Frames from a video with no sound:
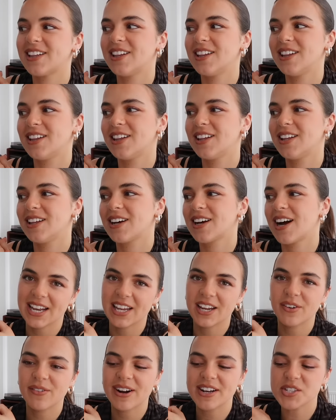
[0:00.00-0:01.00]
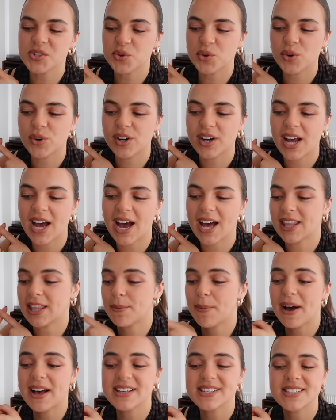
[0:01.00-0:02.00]
little Italian restaurant,
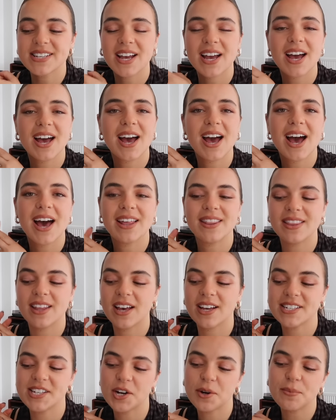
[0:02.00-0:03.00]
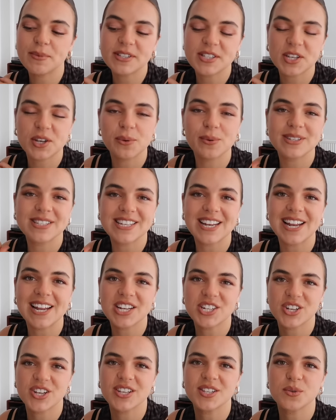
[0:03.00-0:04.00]
and the pasta and the tiramisu was
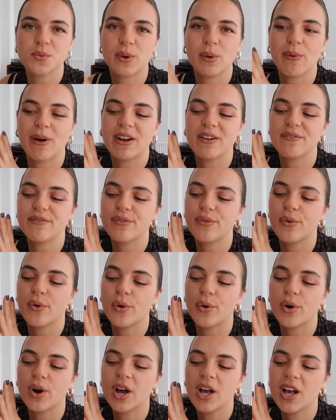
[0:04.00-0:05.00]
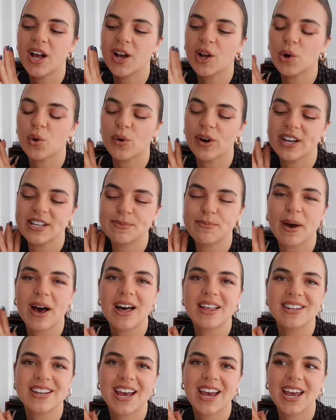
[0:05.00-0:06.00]
delicious. We went for Gloria's
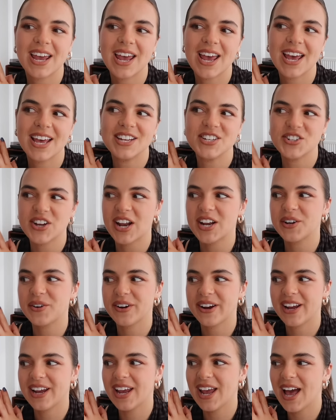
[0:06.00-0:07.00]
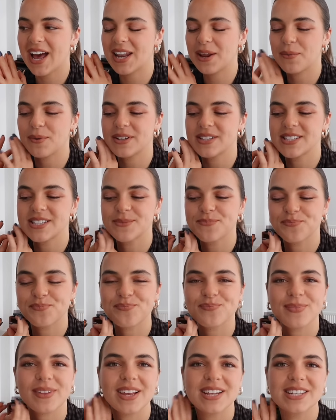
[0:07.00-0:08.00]
birthday in January and it was